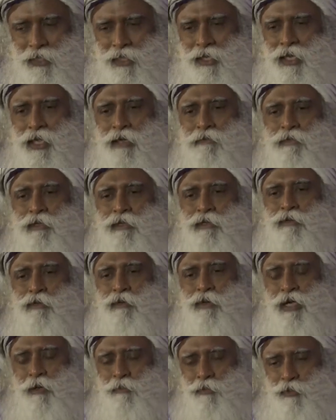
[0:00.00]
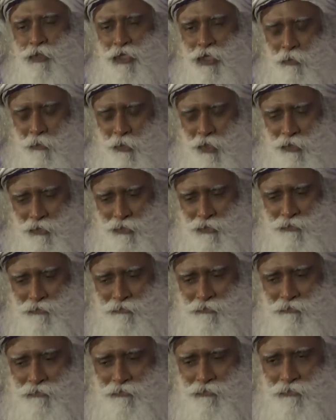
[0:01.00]
Never look up to anybody."
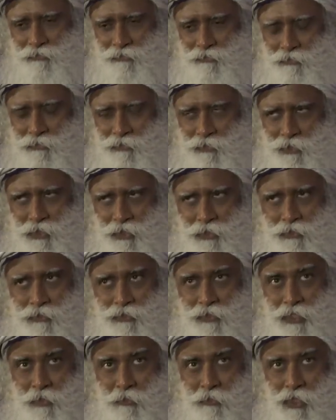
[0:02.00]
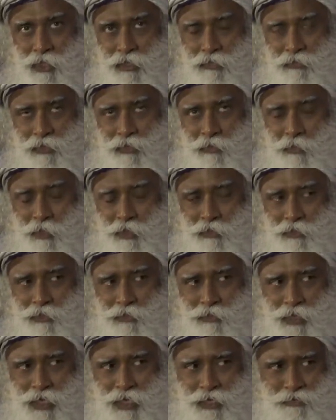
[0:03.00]
She looks at me, "What about
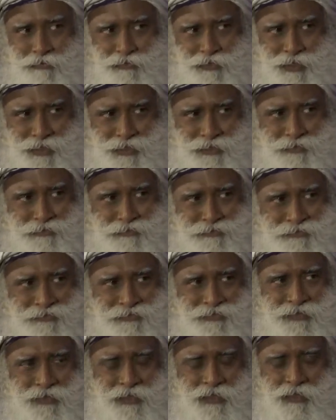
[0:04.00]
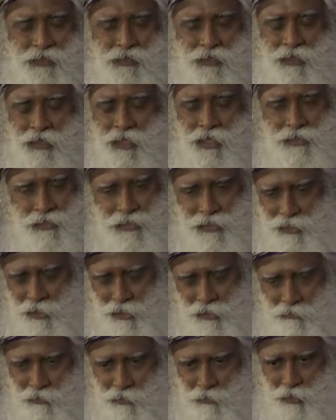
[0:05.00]
you?" kind of thing. I said,
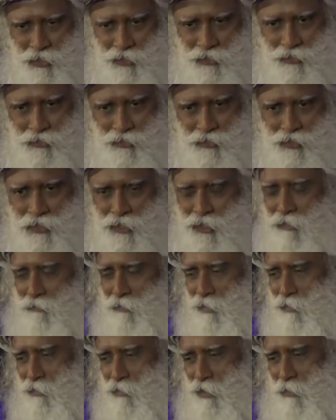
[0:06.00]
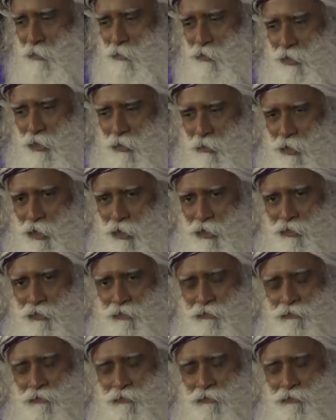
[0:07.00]
"Not even me. Never look up to anybody.